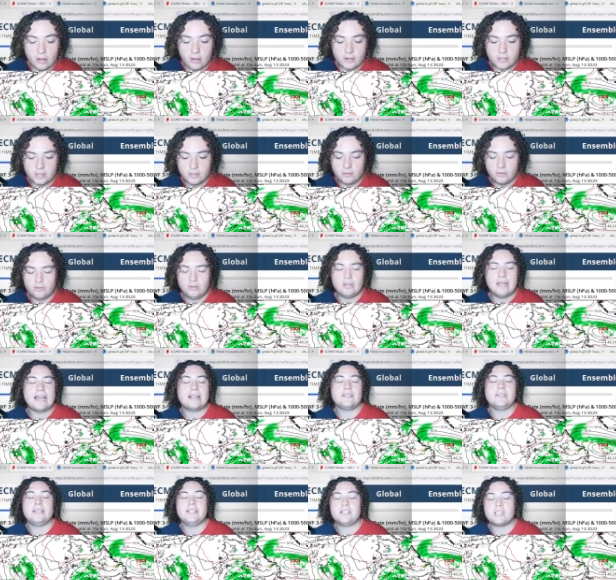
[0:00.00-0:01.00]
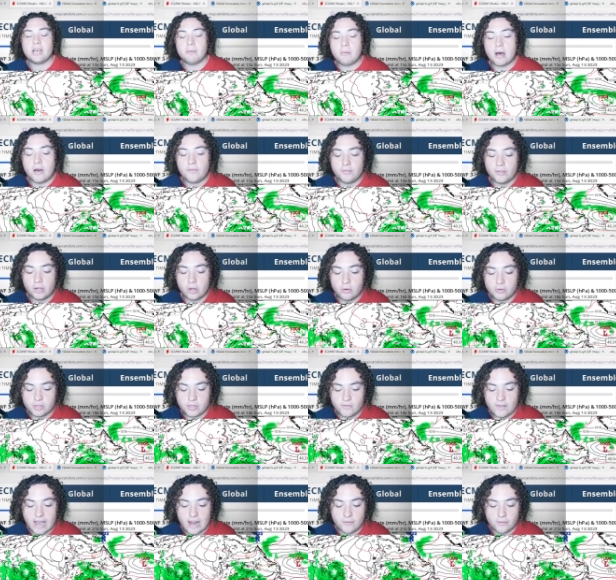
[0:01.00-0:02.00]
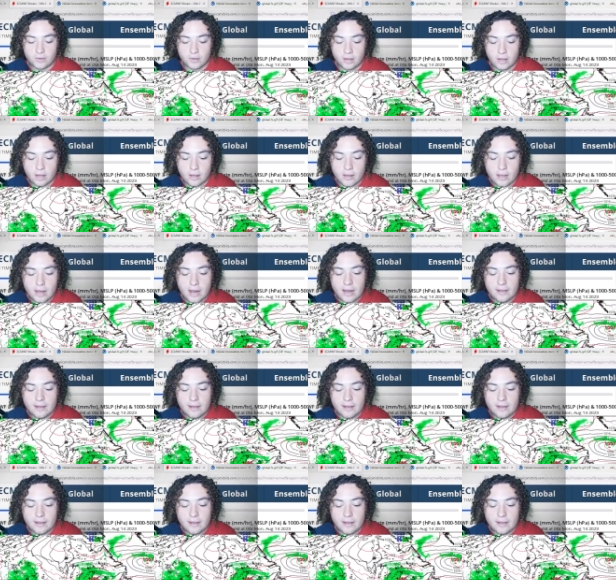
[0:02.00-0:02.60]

uh, to at least come off the coast of Africa,